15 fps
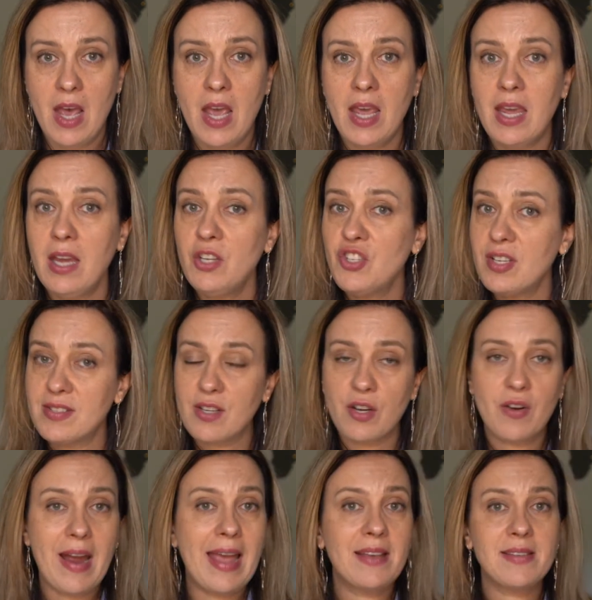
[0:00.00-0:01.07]
He just
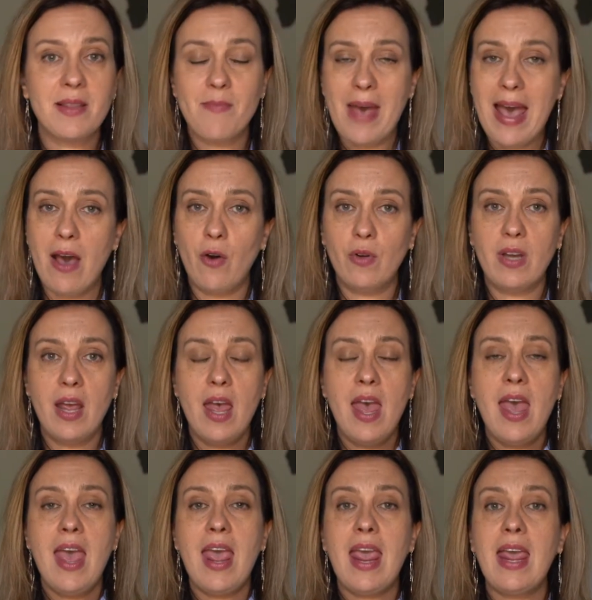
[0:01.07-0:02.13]
cranks them out.
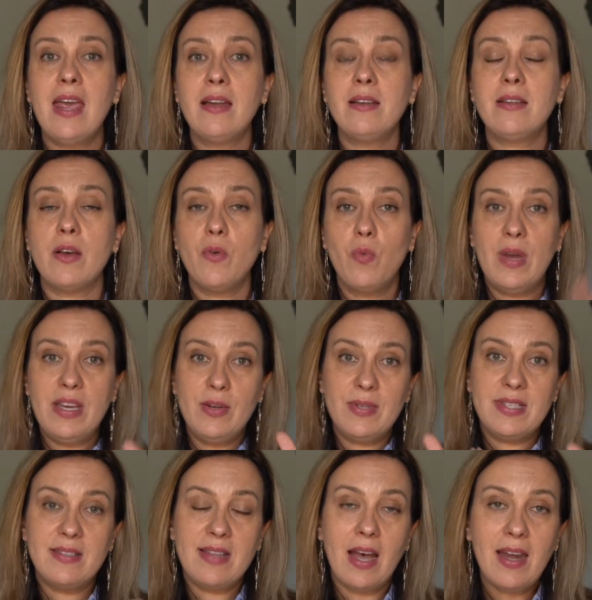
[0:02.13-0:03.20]
And when you
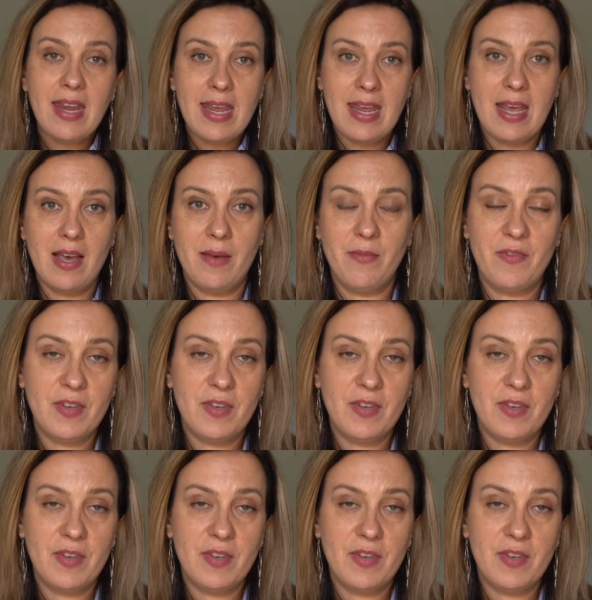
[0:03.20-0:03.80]
study him,